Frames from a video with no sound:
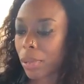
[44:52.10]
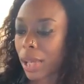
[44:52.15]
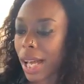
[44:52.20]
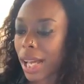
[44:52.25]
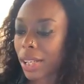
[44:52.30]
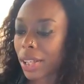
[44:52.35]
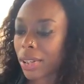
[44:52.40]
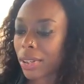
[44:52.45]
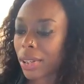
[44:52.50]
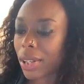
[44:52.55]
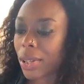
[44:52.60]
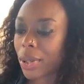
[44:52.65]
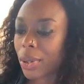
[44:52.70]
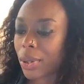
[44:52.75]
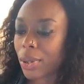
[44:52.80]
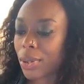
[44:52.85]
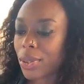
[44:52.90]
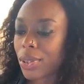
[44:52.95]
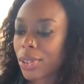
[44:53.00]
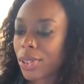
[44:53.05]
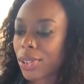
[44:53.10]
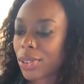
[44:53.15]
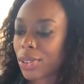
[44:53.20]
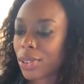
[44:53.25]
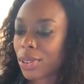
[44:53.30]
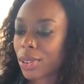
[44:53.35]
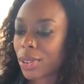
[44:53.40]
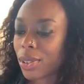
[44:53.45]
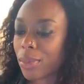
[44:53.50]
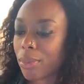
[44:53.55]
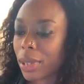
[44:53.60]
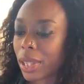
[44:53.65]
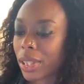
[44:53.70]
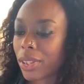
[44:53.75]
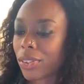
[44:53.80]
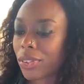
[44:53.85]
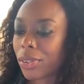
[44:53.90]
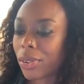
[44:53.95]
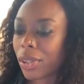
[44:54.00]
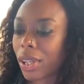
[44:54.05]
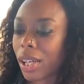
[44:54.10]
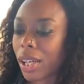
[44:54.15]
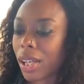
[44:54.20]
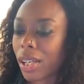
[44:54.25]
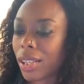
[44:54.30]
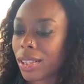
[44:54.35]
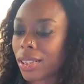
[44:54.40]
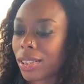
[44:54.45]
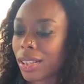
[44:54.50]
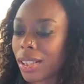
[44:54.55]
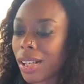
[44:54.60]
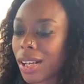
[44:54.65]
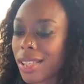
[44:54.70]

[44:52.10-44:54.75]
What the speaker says: The Black Crows, Big Sugar,